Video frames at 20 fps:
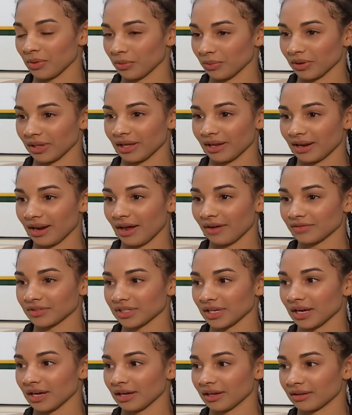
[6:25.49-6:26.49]
We're really going to have
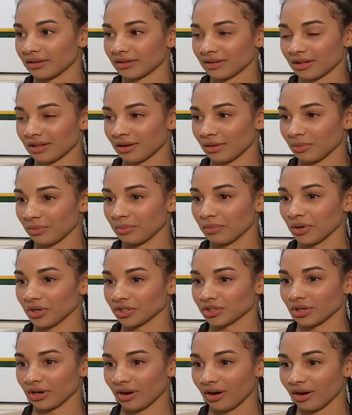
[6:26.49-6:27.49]
to
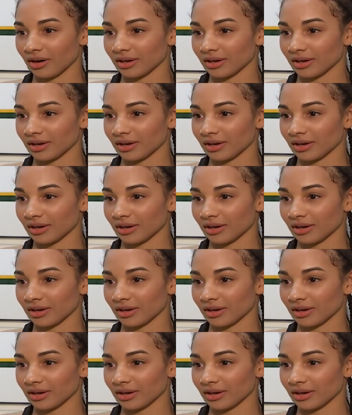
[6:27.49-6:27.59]
push our